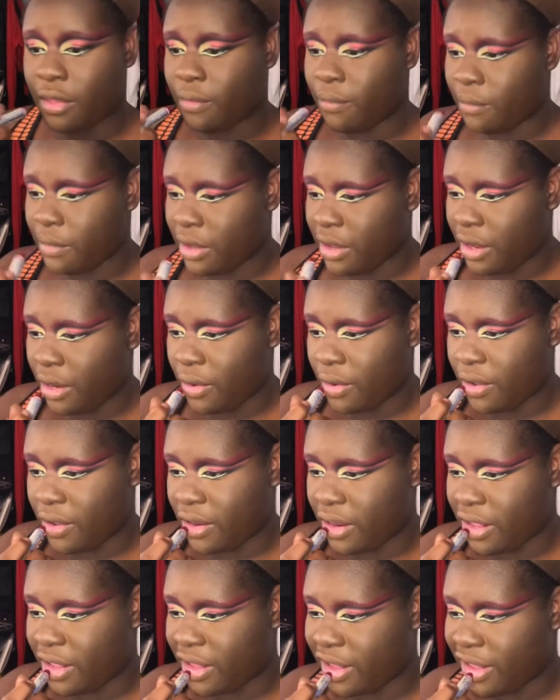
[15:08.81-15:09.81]
But
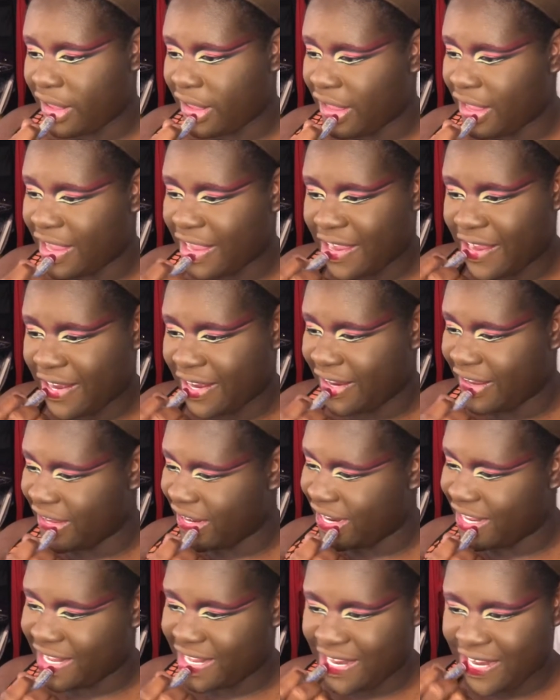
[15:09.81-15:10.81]
anyway, let's see how it look,
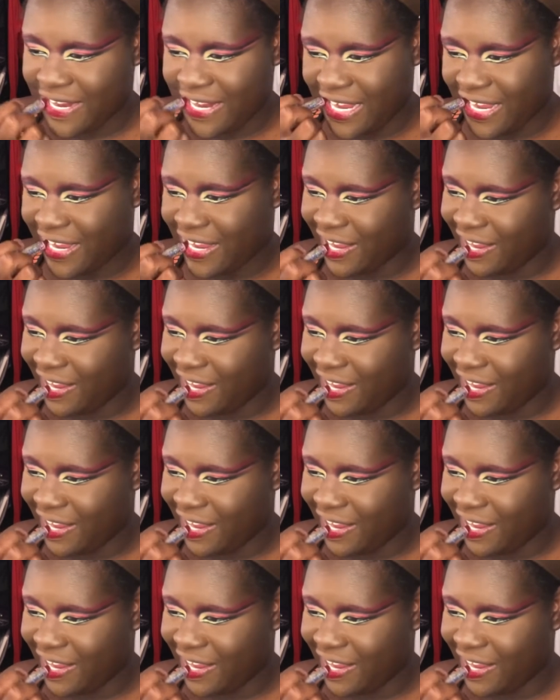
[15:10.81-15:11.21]
this look.